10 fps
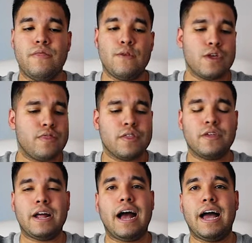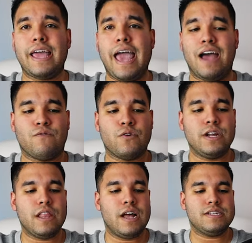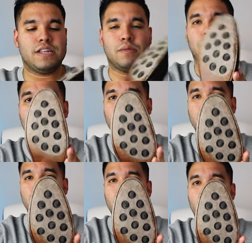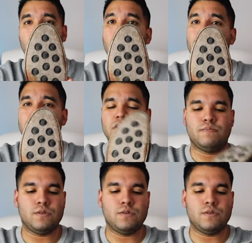The only thing that I have realized at the bottom of these